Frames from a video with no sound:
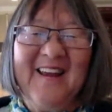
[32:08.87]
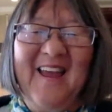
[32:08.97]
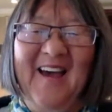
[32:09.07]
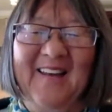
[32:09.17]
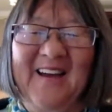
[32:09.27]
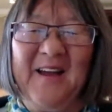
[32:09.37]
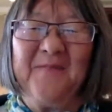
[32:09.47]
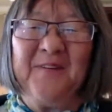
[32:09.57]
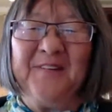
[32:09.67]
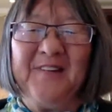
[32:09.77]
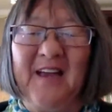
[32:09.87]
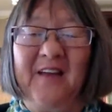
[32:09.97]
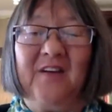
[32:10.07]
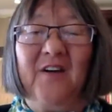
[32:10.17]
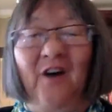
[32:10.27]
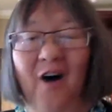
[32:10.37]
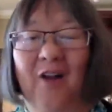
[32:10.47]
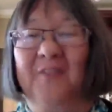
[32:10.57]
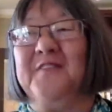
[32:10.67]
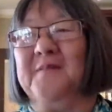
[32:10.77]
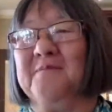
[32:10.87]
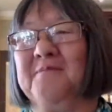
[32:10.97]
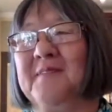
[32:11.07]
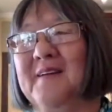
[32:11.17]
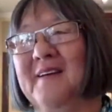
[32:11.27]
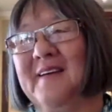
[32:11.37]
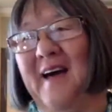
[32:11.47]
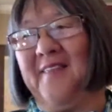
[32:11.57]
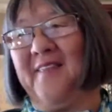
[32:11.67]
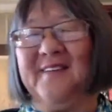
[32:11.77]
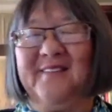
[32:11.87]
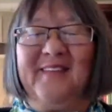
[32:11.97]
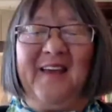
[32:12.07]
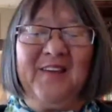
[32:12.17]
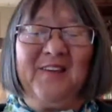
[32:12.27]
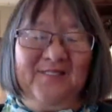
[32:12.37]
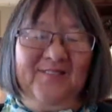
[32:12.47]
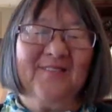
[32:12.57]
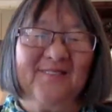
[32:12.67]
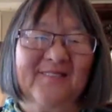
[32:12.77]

And I appreciate all of them, Kathy. Thank you.